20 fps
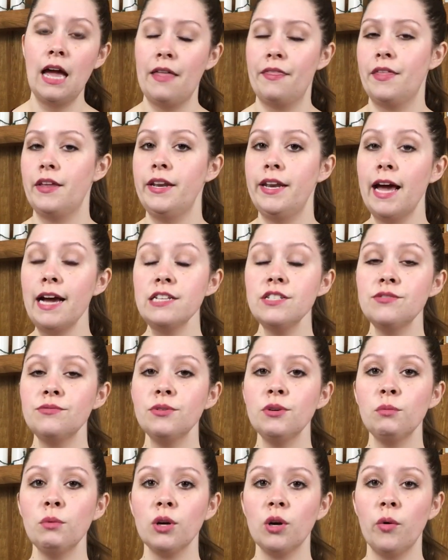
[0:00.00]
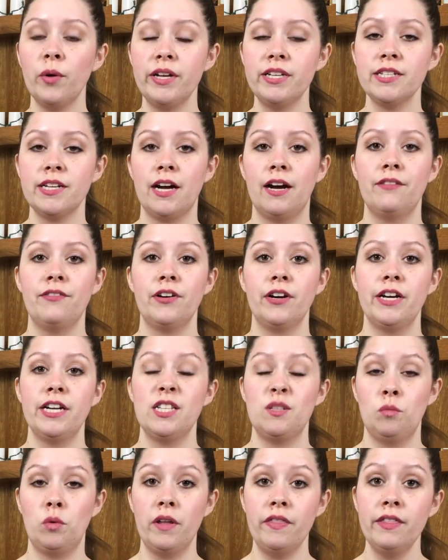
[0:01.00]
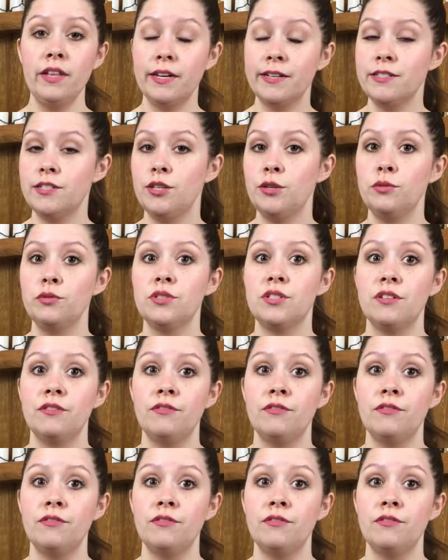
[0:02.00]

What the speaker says: The next root we're going to cover is one that is used